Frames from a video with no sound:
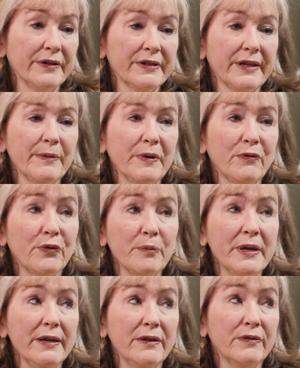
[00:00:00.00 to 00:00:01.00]
I mean, for me,
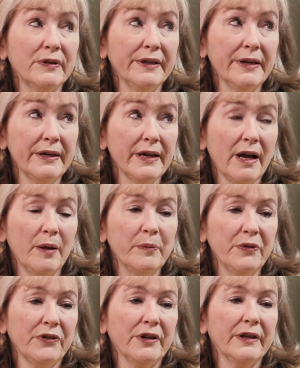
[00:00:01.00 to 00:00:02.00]
the validity comes
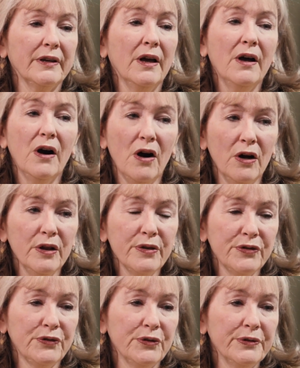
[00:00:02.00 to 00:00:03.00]
in all of the
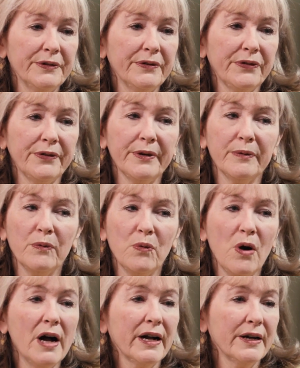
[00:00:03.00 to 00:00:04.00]
students that
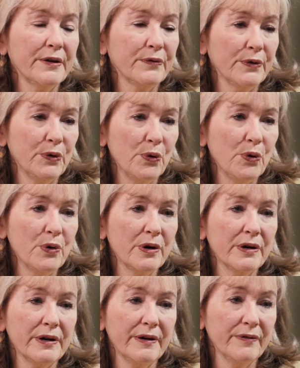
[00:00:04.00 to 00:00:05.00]
walk out of the door
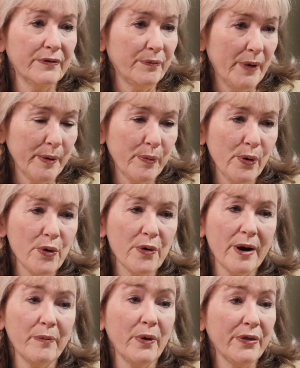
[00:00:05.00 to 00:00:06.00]
of my program,
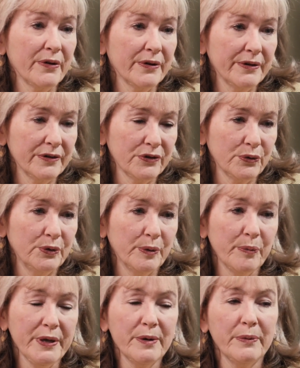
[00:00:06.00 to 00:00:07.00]
whether in the school in
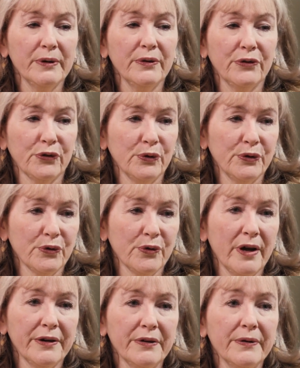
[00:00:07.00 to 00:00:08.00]
Peterborough, the school in
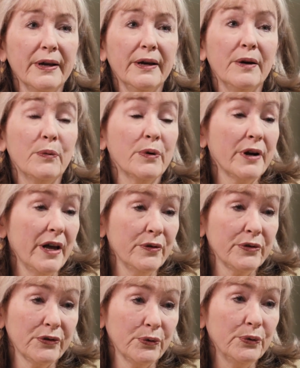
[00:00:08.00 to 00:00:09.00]
Toronto, we're in 100
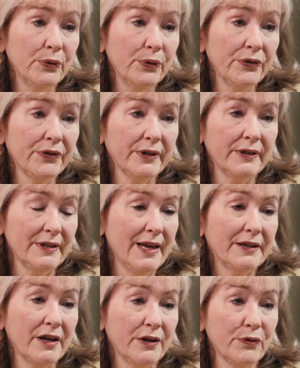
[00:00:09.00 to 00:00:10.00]
schools in 10
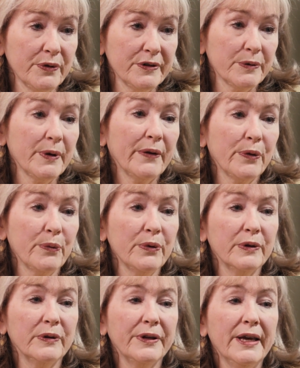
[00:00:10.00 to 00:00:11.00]
countries around the
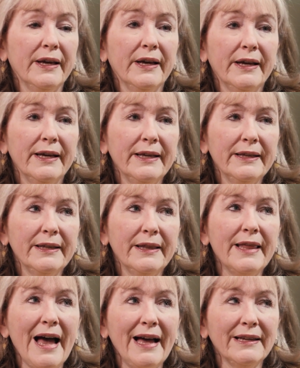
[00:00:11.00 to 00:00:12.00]
world.
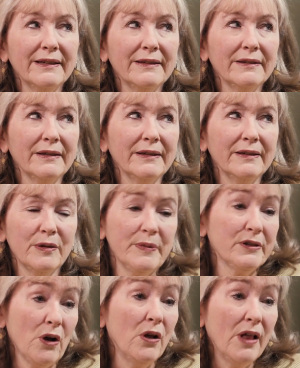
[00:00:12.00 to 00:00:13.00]
That, to me, is
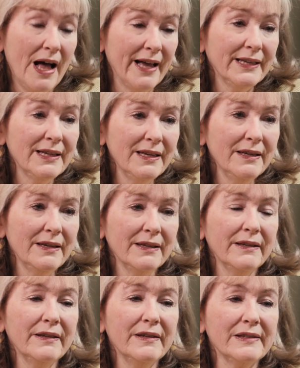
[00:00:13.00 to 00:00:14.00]
all I need.
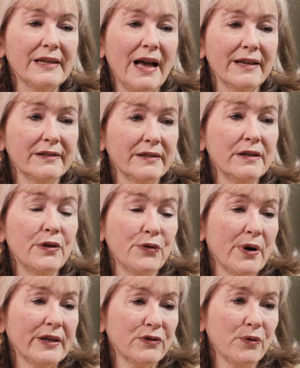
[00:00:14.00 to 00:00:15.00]
Is I see the
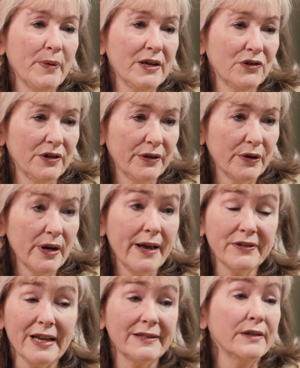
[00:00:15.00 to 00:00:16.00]
transformation in their lives. I
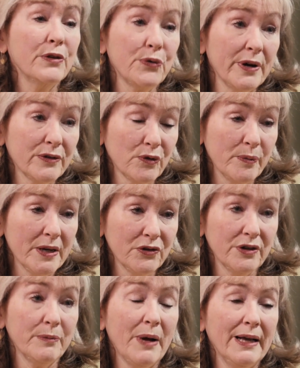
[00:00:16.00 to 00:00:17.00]
see the transformation in
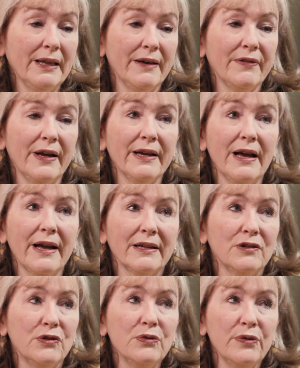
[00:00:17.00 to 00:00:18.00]
my life. I can
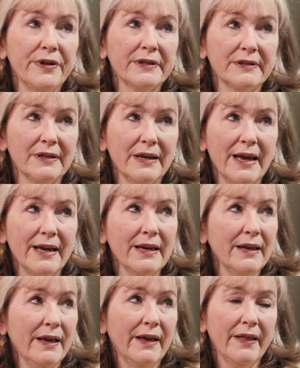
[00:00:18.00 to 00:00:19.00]
do things today
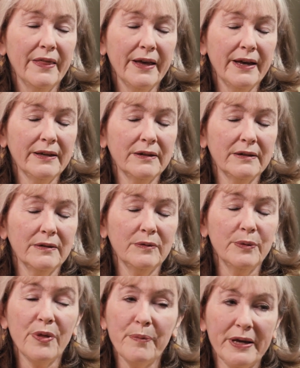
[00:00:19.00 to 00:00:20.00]
that, with
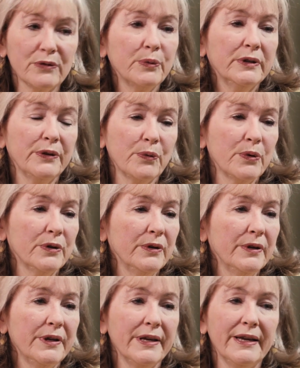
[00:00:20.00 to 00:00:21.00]
the best will in the
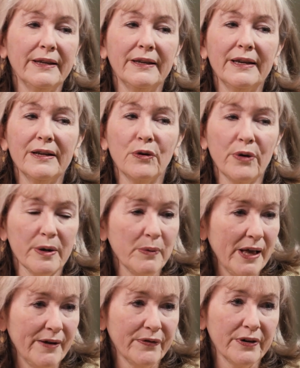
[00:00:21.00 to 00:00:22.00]
world and incredible
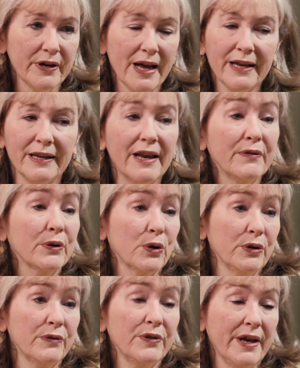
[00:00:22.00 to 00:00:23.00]
effort, I never could
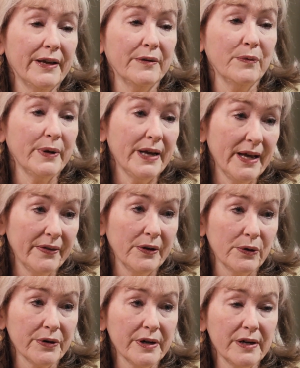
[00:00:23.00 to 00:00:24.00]
have done when I had the
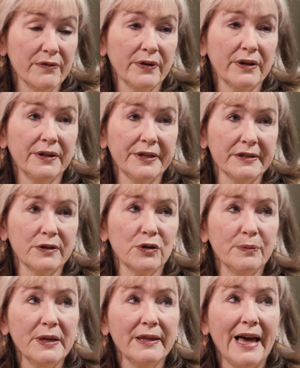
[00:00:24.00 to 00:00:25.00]
learning difficulties. So to
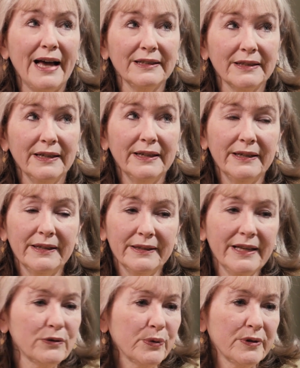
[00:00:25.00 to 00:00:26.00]
me, that's
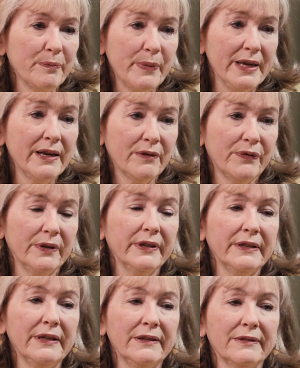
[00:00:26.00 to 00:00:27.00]
what's meaningful.
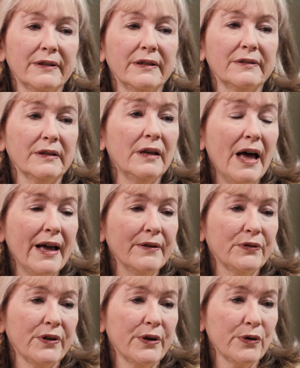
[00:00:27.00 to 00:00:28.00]
It's the lives
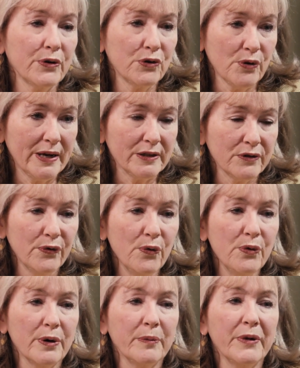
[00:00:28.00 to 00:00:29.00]
that are
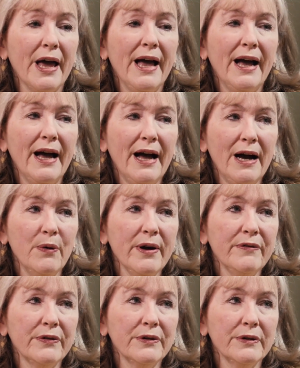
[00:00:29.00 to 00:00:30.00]
transformed.
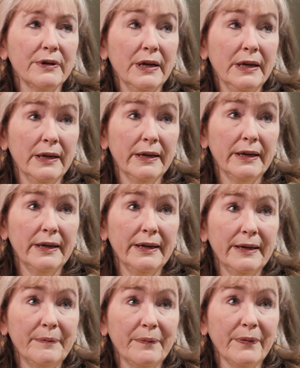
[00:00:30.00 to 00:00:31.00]
However,
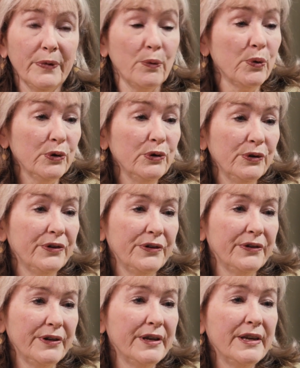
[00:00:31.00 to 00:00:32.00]
the world
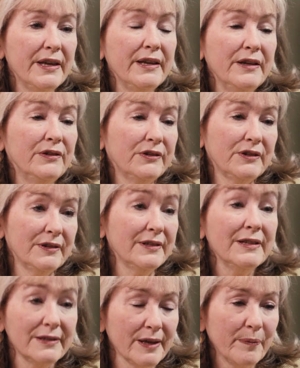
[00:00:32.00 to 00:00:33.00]
needs to see
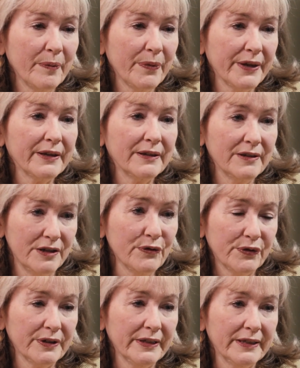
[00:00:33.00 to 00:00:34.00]
something differently.